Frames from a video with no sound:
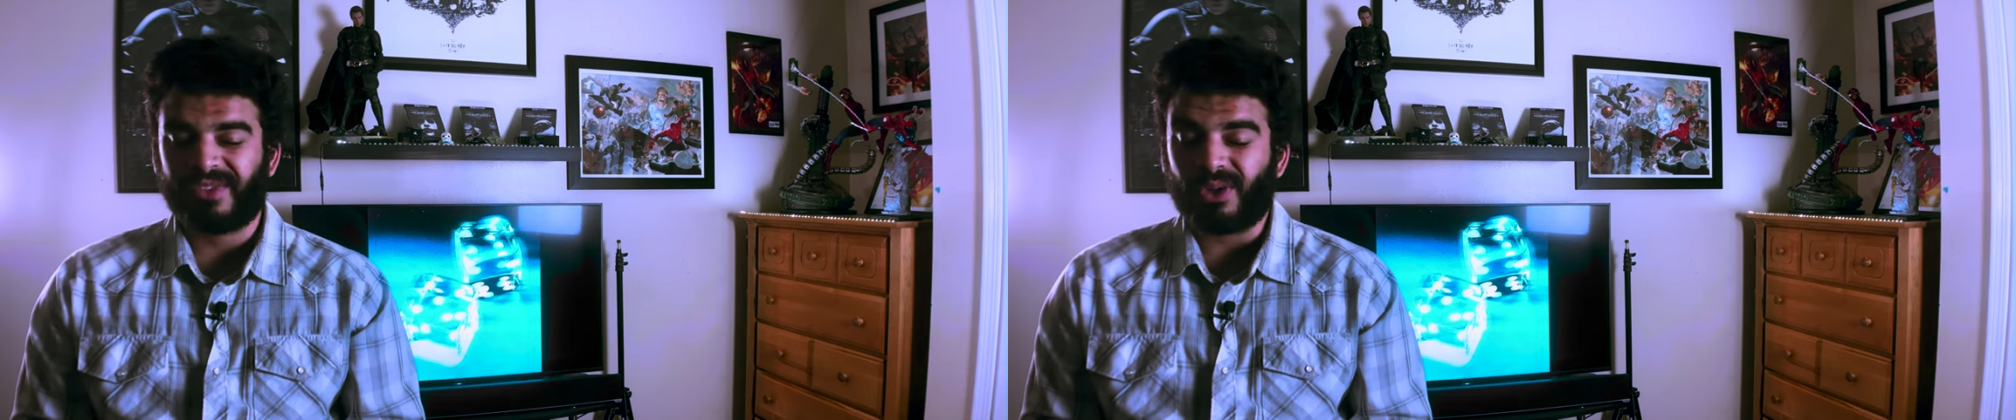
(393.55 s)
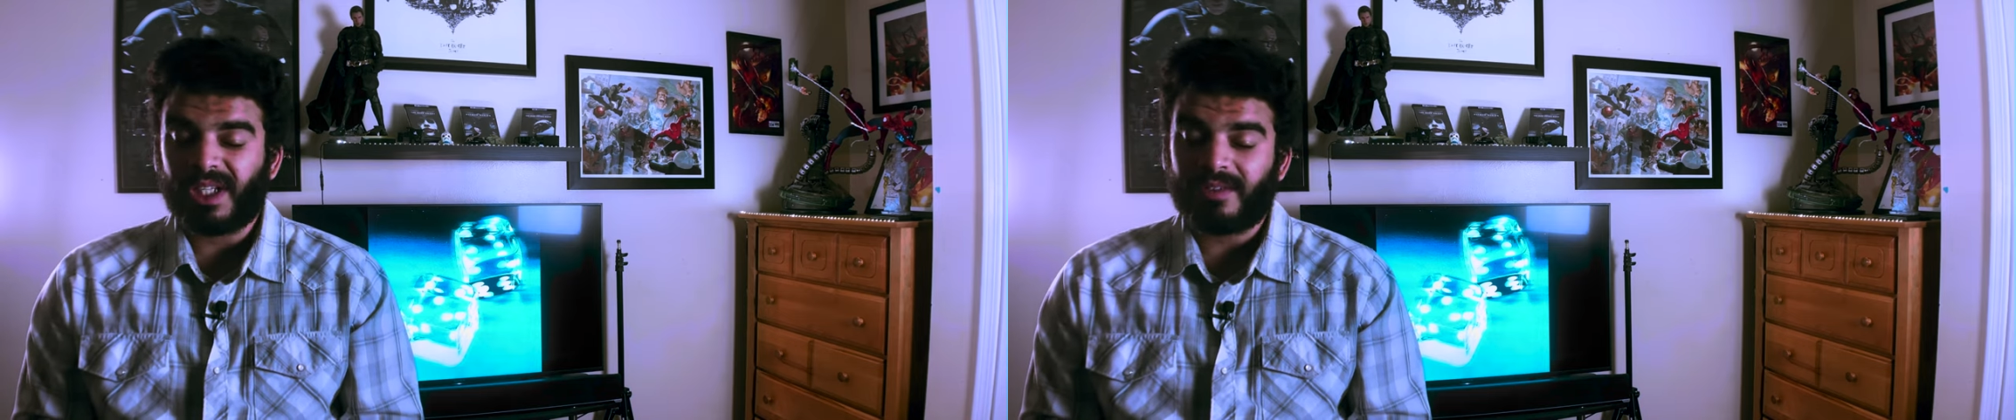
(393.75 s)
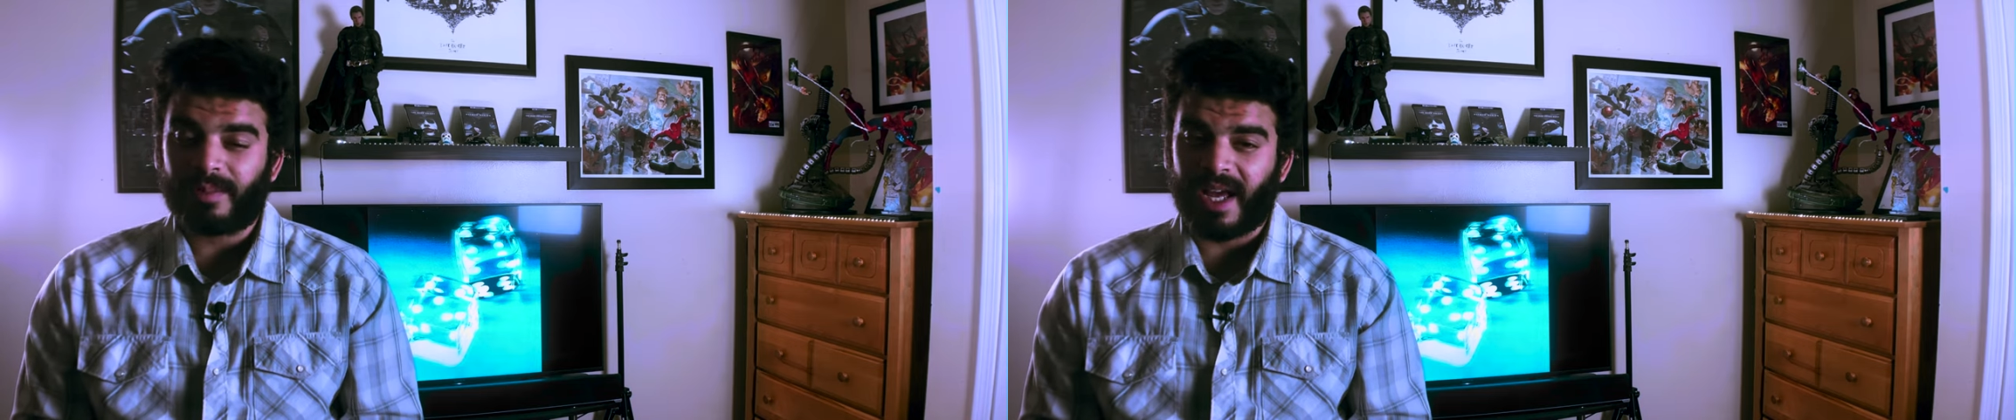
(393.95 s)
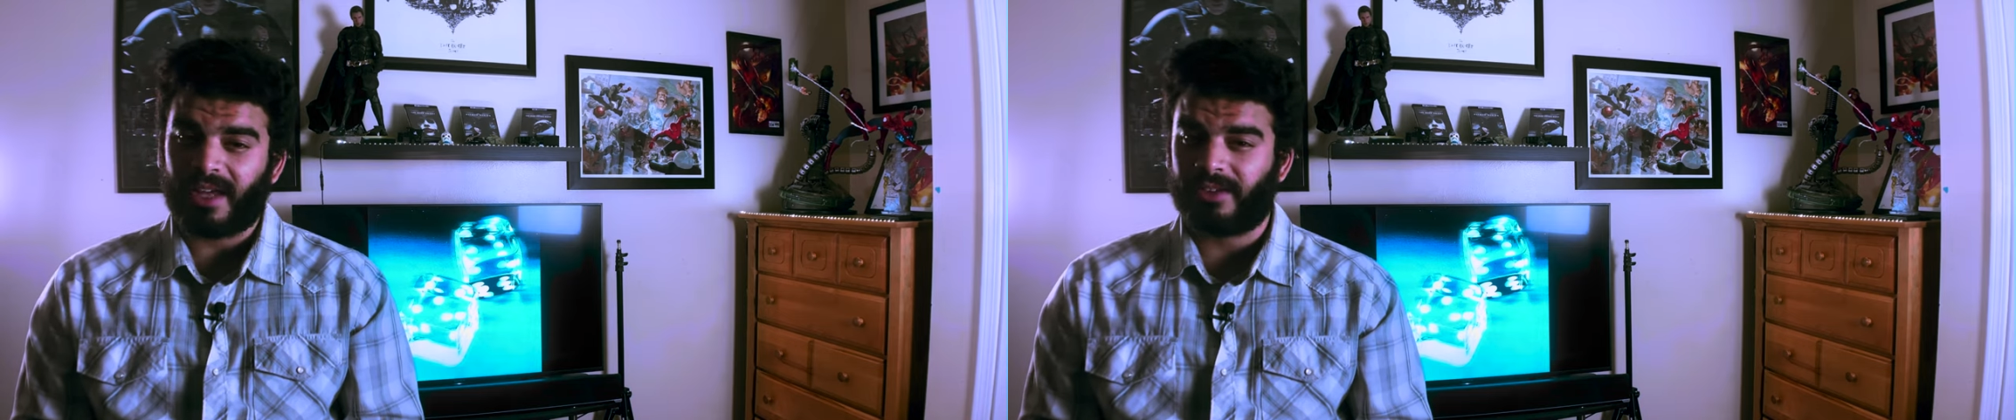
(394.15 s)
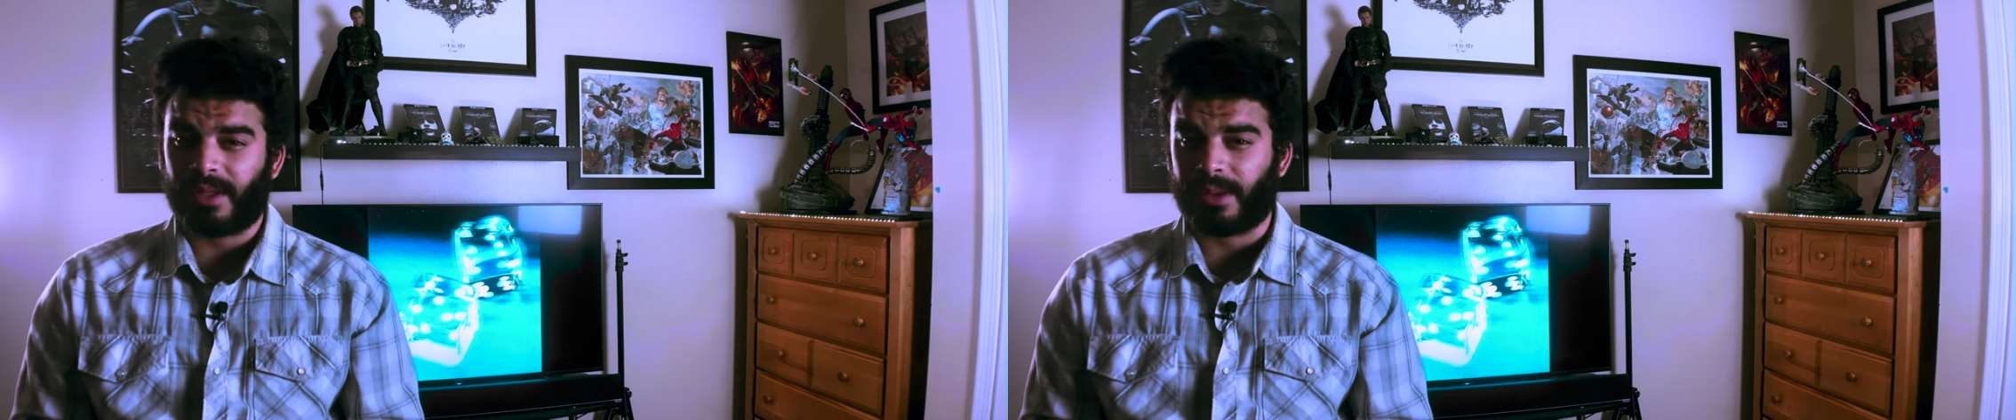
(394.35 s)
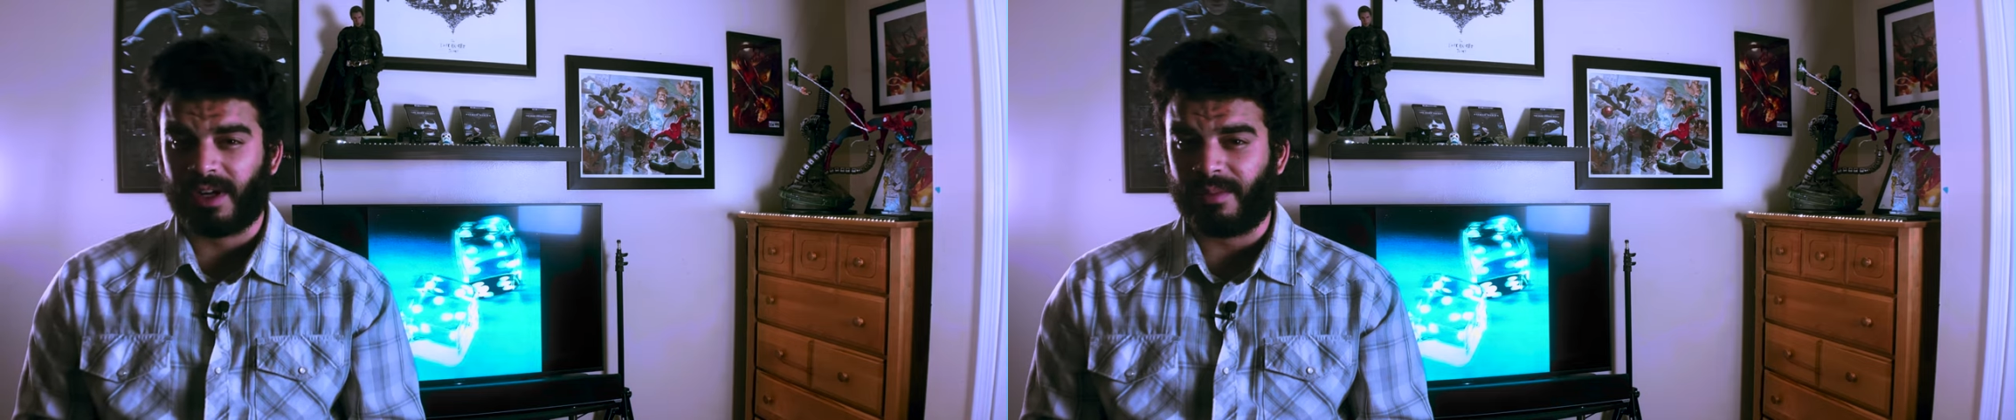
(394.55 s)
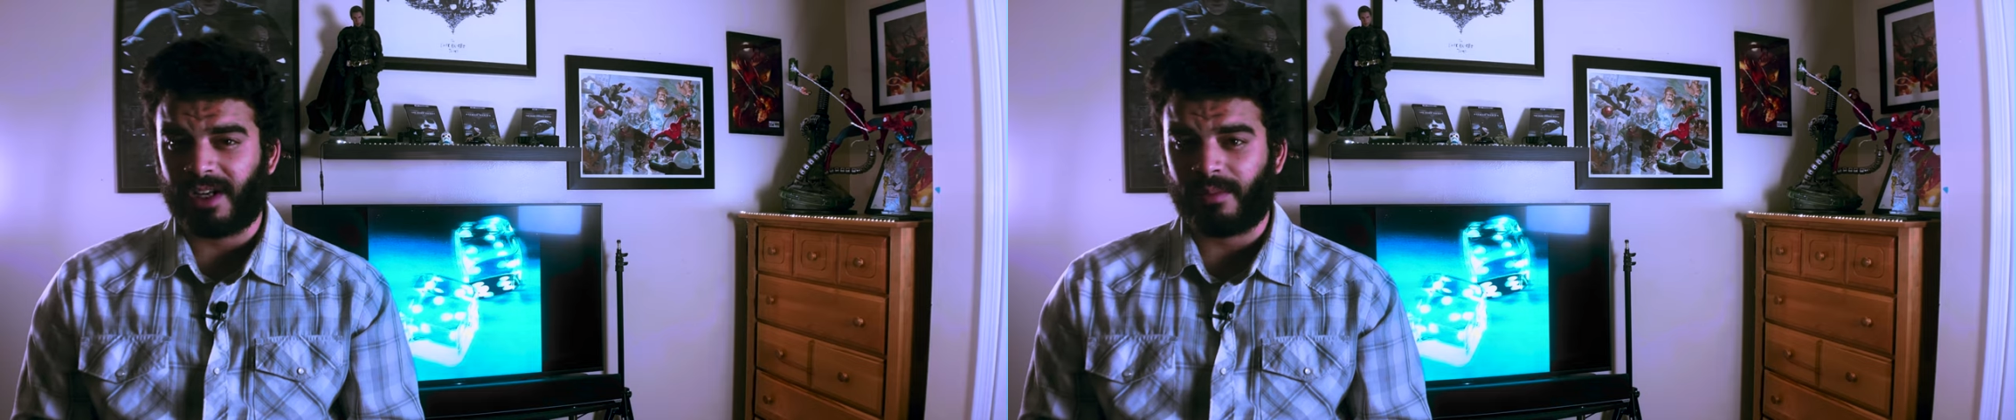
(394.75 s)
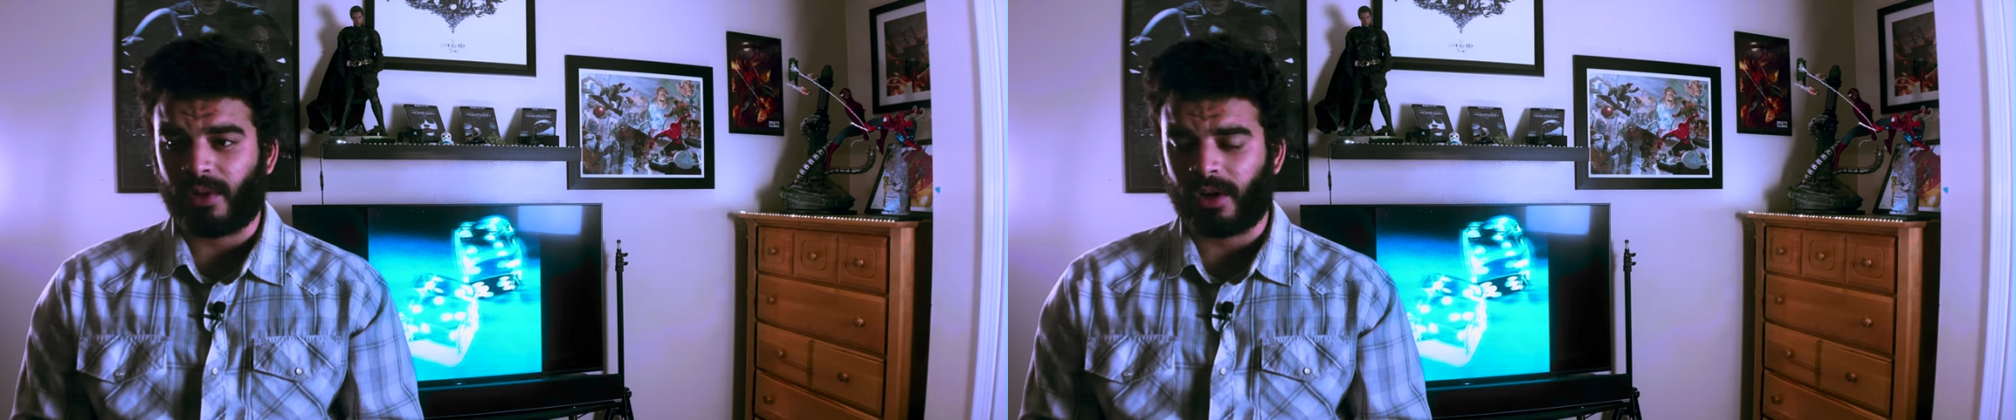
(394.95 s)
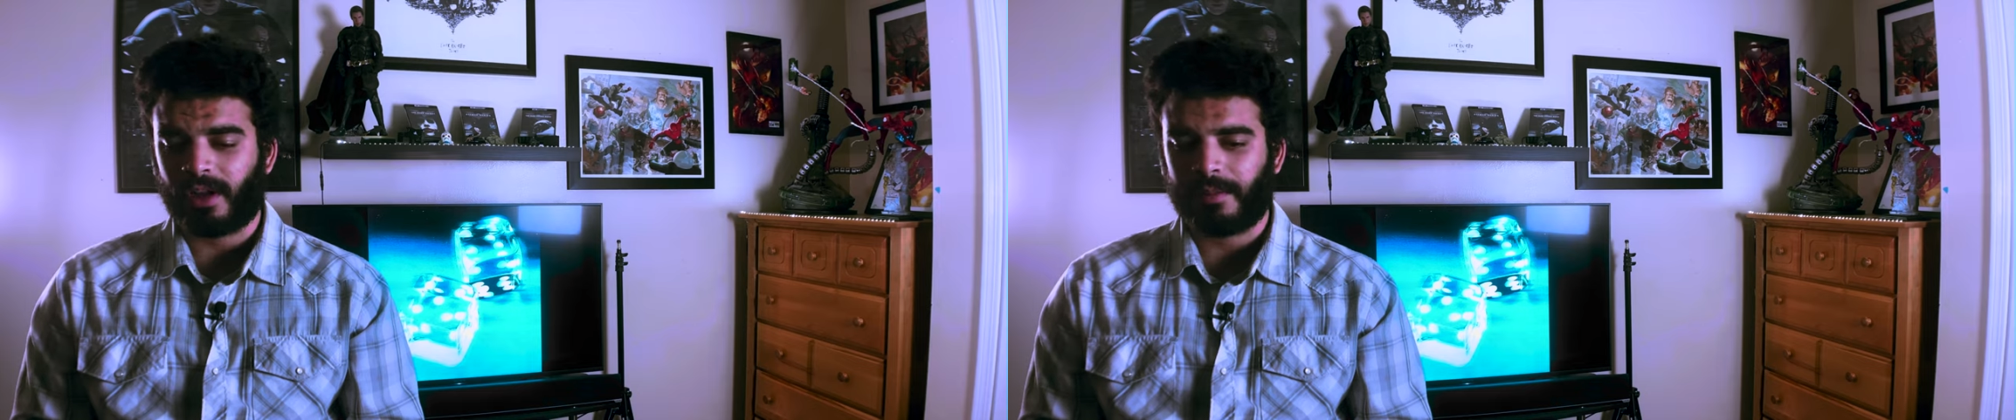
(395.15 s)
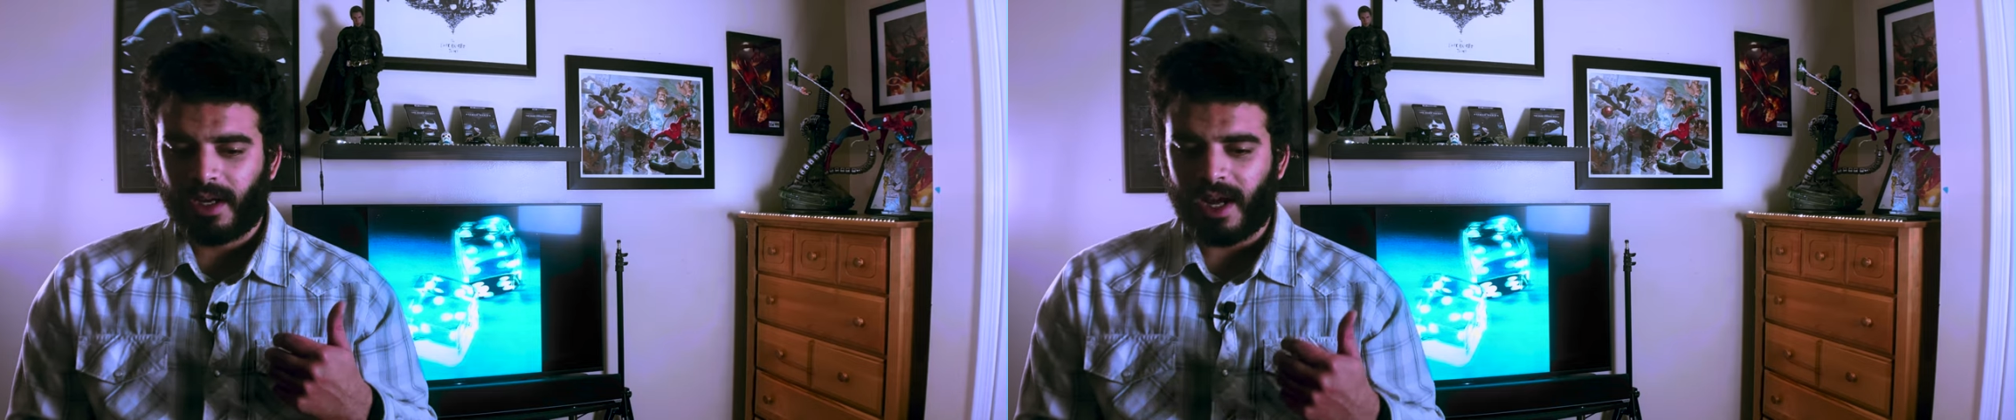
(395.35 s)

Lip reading: don't even pass the 3-minute mark.